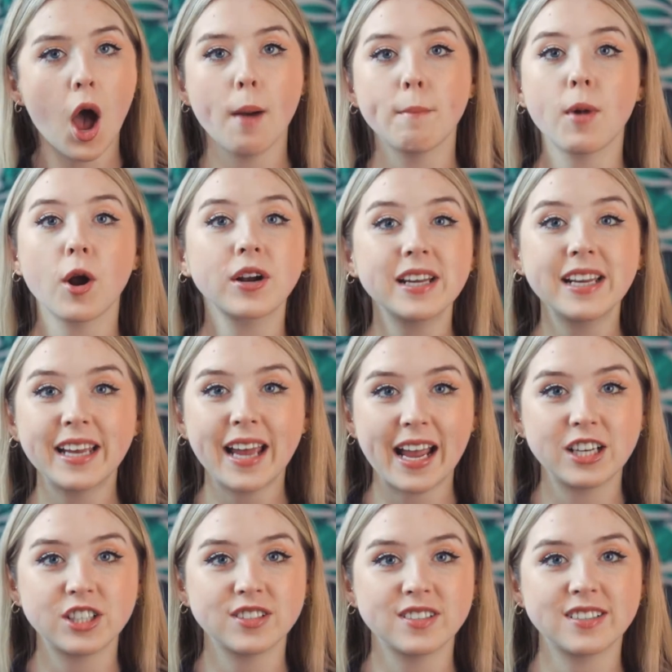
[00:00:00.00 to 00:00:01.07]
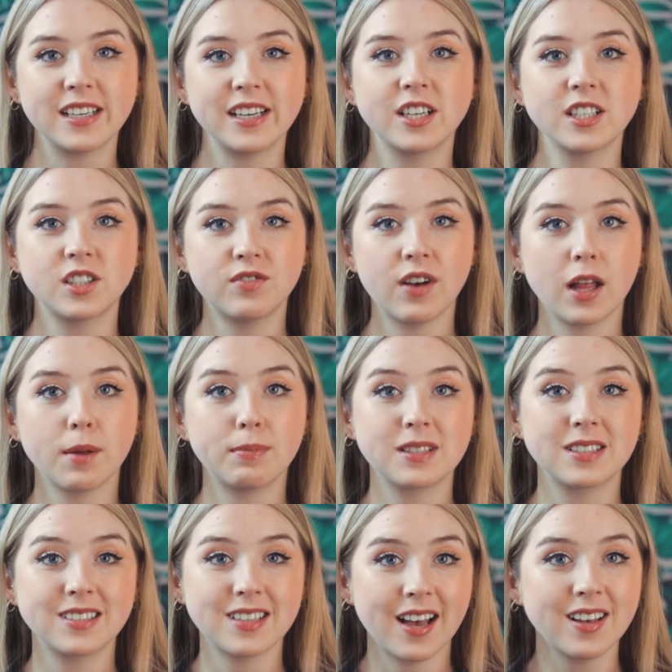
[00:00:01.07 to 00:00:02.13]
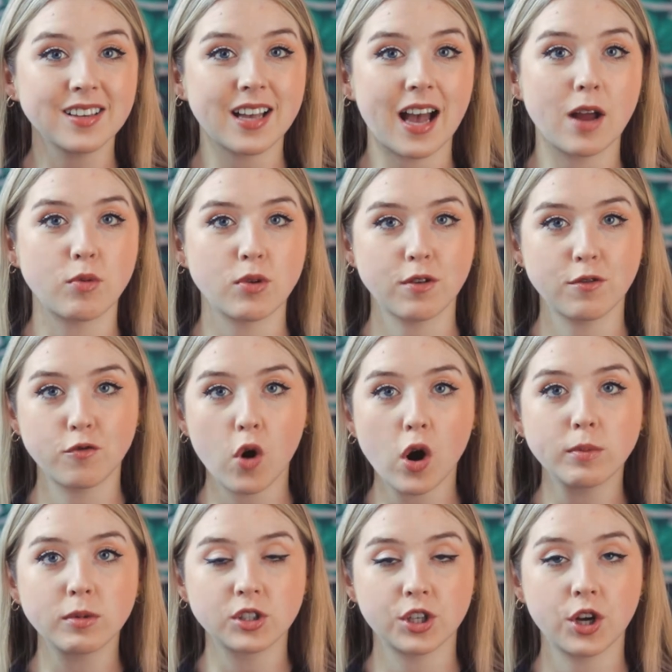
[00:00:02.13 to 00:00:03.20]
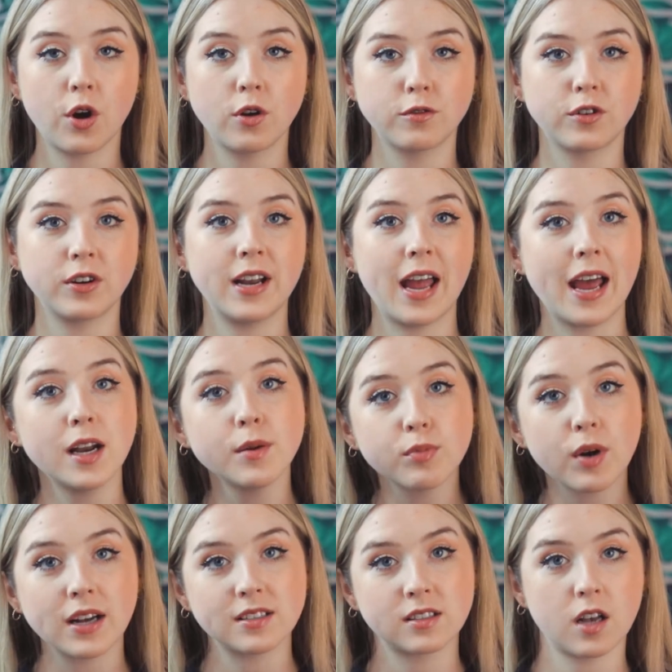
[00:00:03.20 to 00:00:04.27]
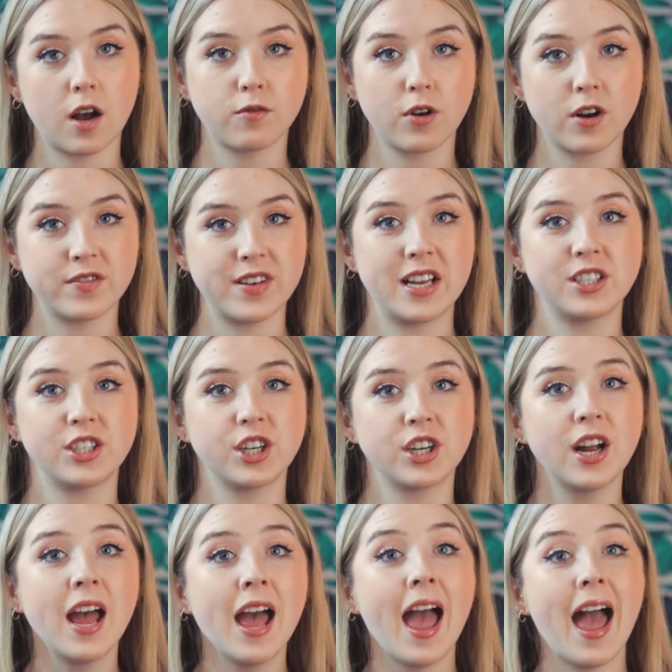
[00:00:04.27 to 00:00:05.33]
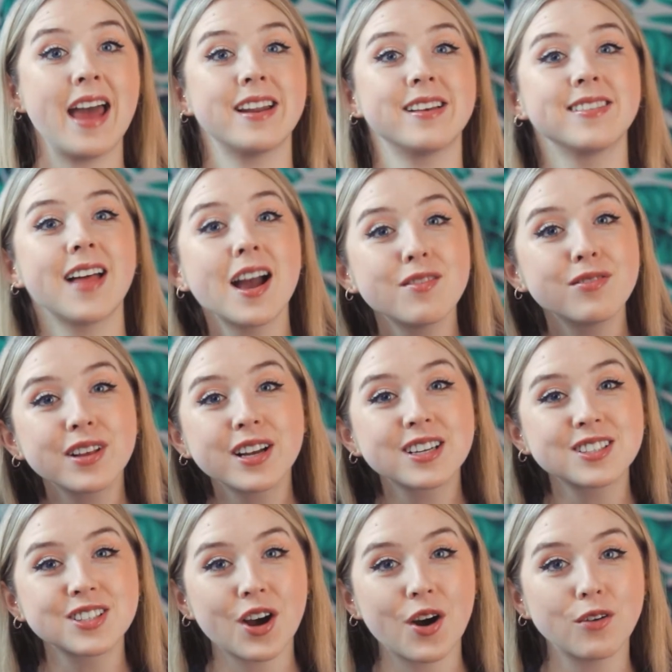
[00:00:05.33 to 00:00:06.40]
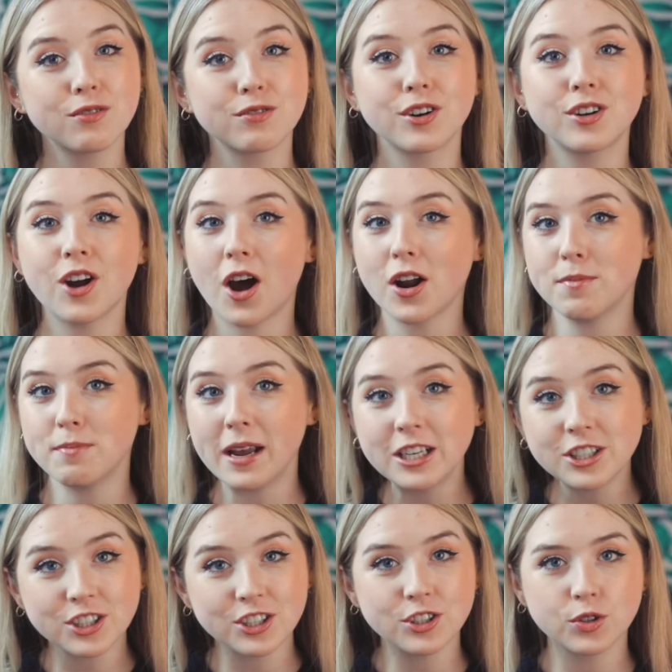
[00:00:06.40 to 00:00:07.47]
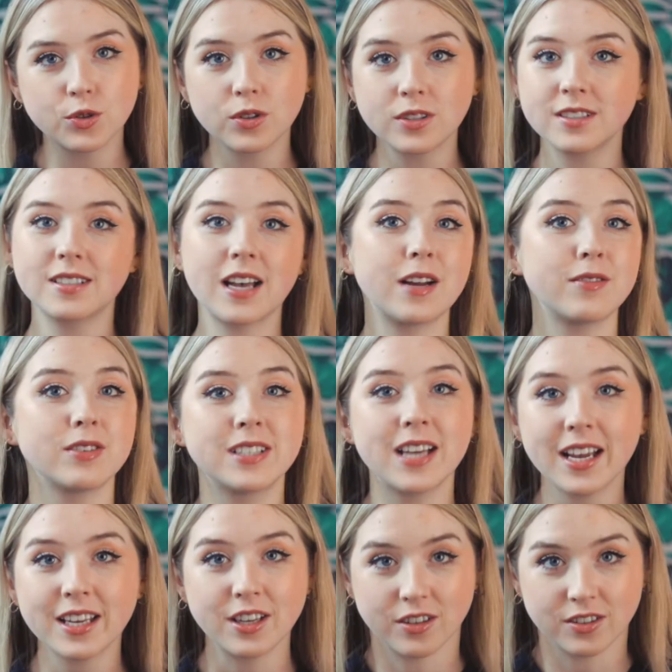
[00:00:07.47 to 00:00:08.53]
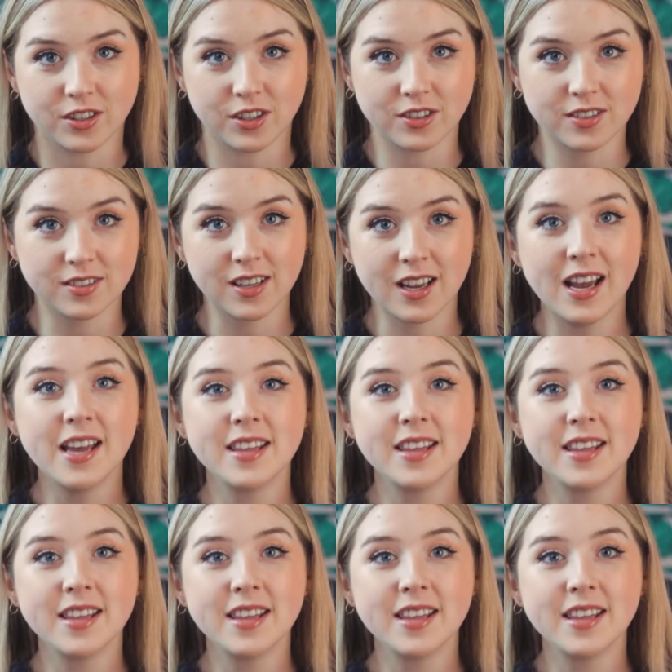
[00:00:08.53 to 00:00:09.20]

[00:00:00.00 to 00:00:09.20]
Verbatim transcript: A marketing agency could develop a style guide with a formal tone for an enterprise software vendor and a livelier tone for an automation tool designed for tech users.